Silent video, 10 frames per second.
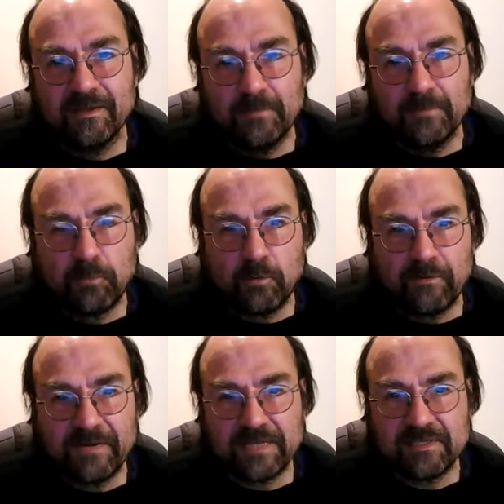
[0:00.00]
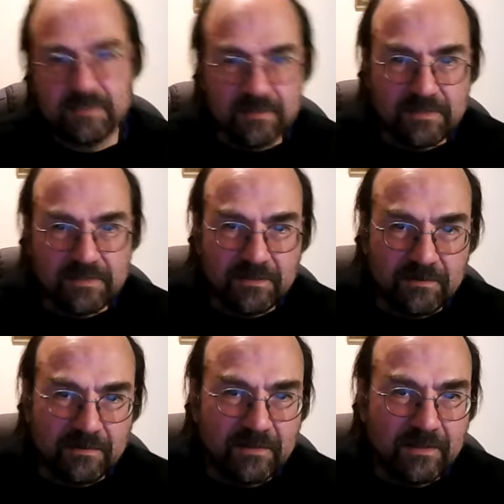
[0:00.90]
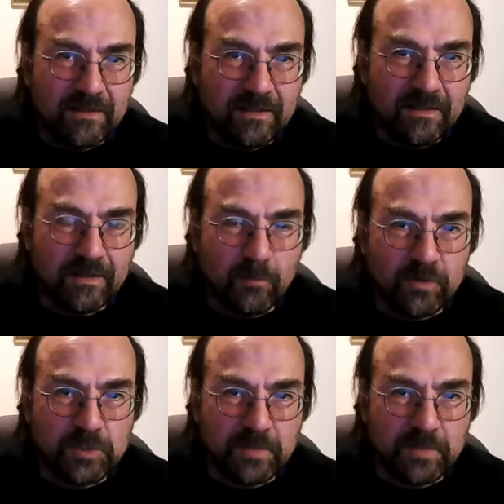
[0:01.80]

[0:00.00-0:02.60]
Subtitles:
people were asked to watch